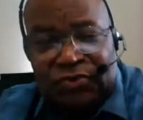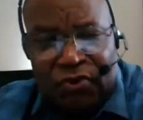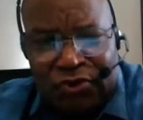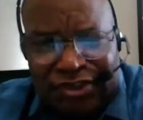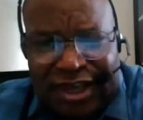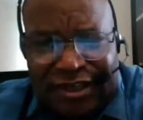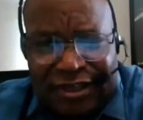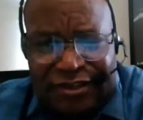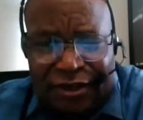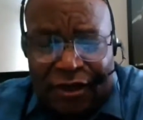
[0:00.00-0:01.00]
Who
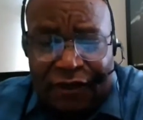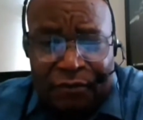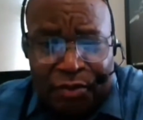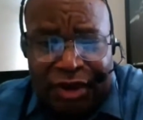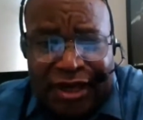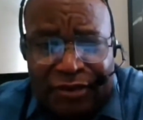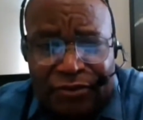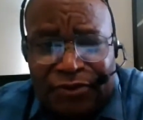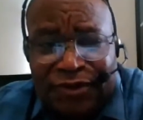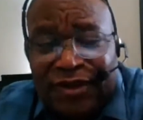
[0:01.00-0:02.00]
sang that song? Brick
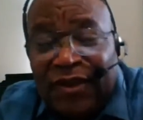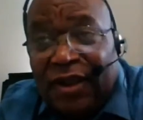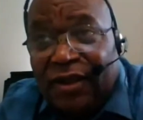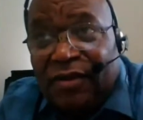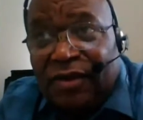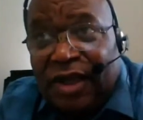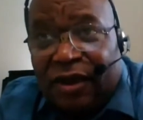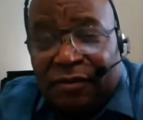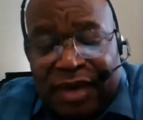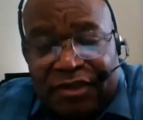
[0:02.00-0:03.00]
House?
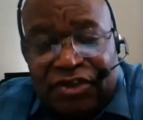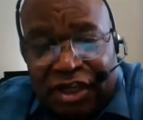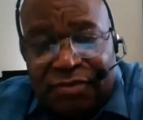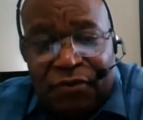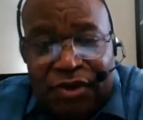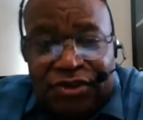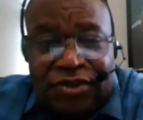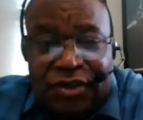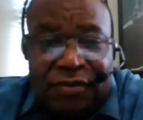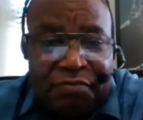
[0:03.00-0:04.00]
Yeah, Bathsheba
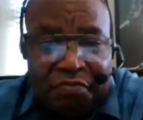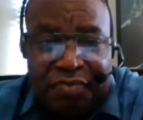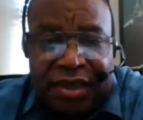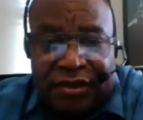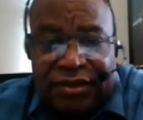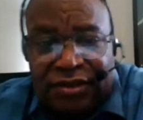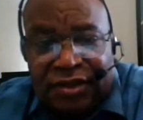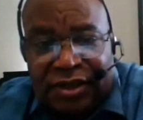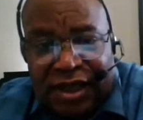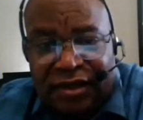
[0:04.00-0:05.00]
was built
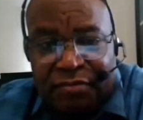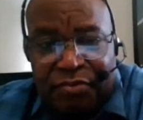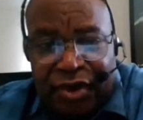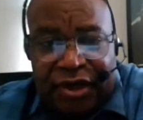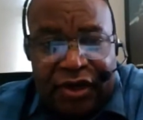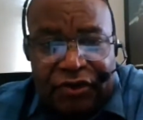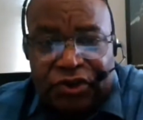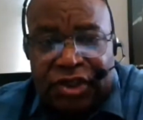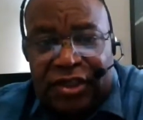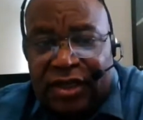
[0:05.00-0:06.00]
like a brick
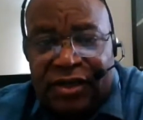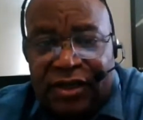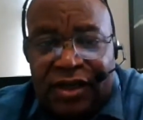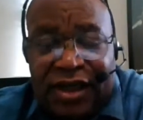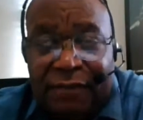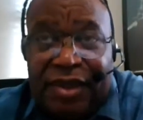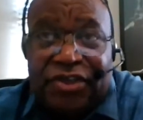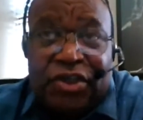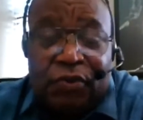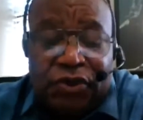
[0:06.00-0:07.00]
house. I mean,
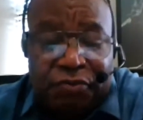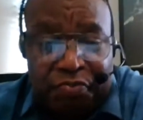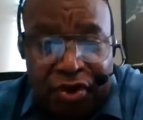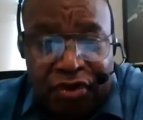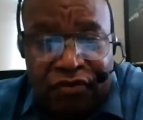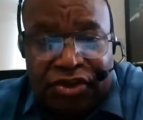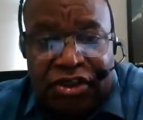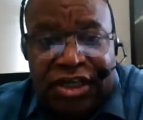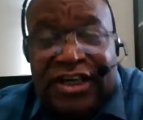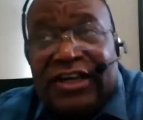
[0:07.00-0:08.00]
she was beautiful. She
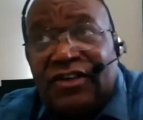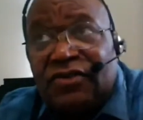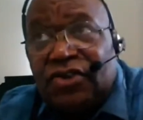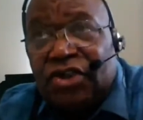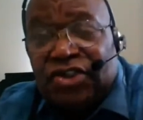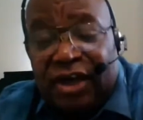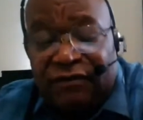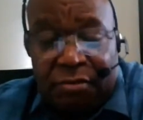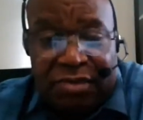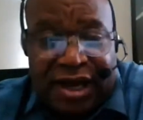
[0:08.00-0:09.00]
didn't just
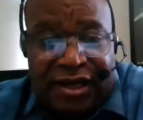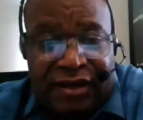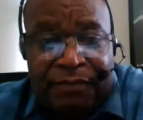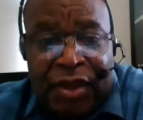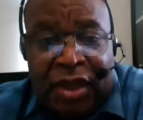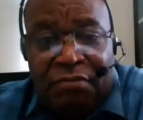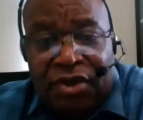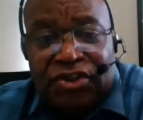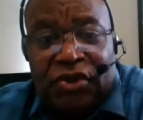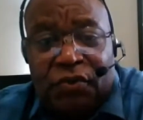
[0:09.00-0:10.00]
have the body,
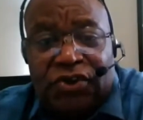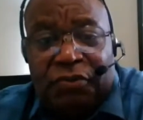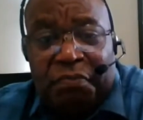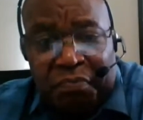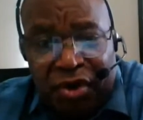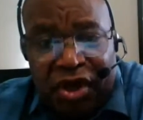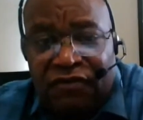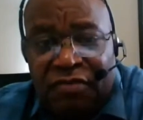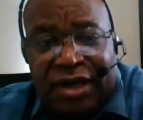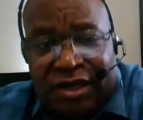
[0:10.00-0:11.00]
but she was.
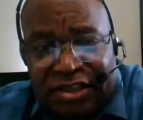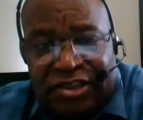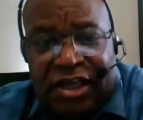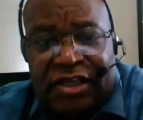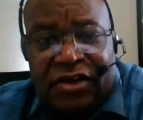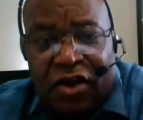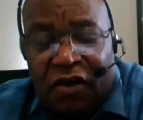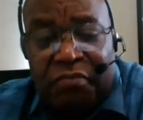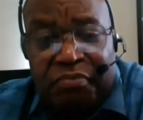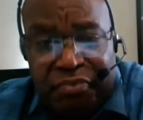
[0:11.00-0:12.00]
Everybody said
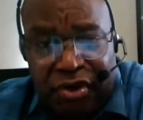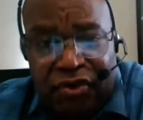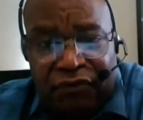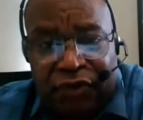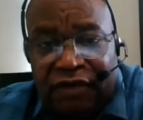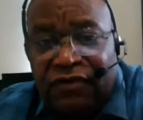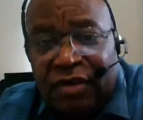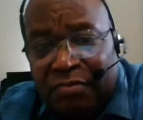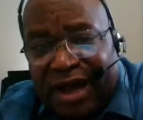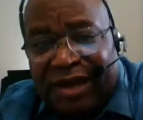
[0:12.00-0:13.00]
how beautiful. Even the
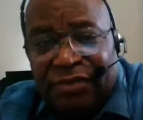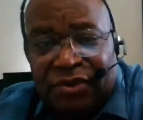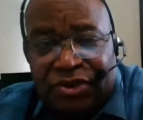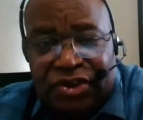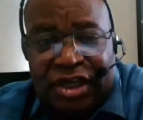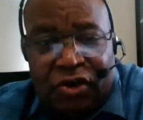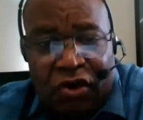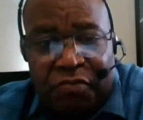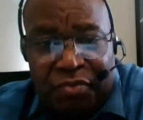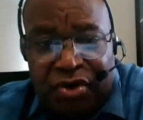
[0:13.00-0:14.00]
Bible said
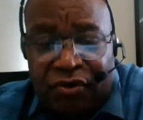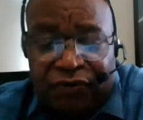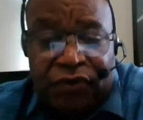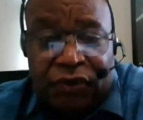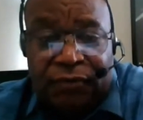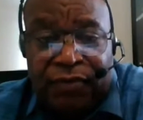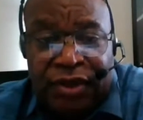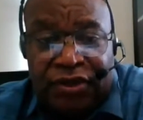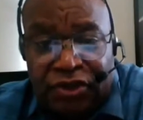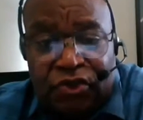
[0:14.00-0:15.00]
how beautiful.
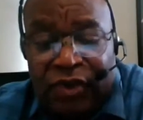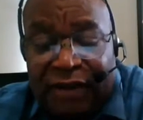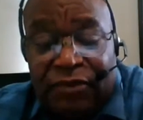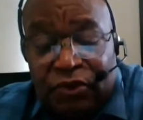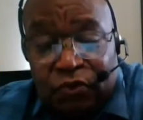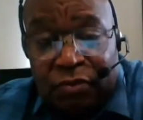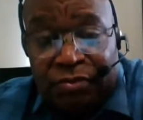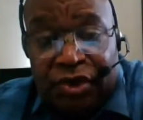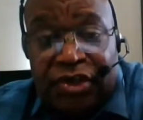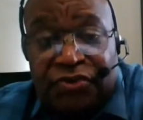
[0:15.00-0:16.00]
Described this
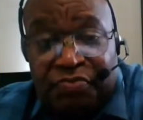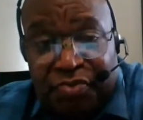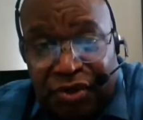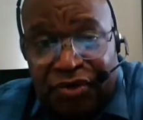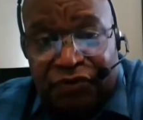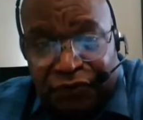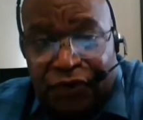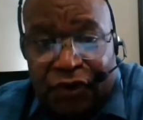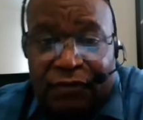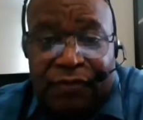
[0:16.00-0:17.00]
woman as
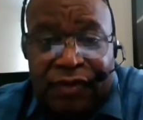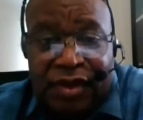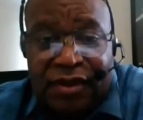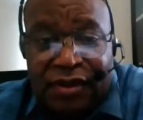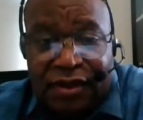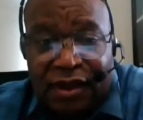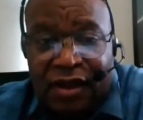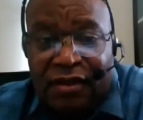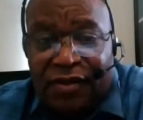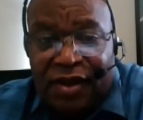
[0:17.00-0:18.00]
beautiful,
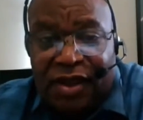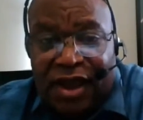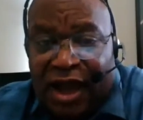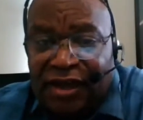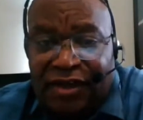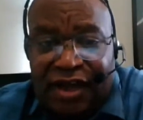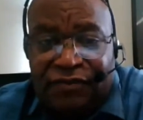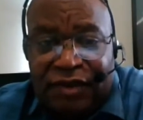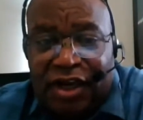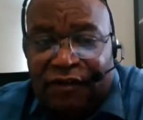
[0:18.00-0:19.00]
huh? And
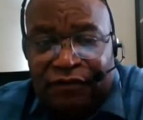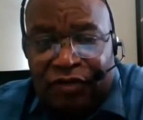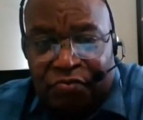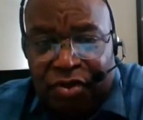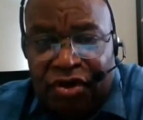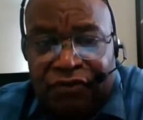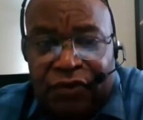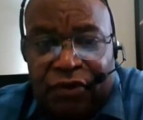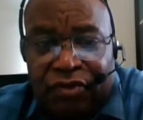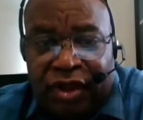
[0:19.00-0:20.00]
David loved
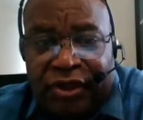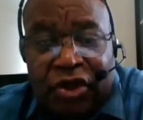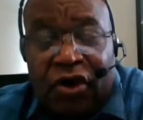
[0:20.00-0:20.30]
beautiful things.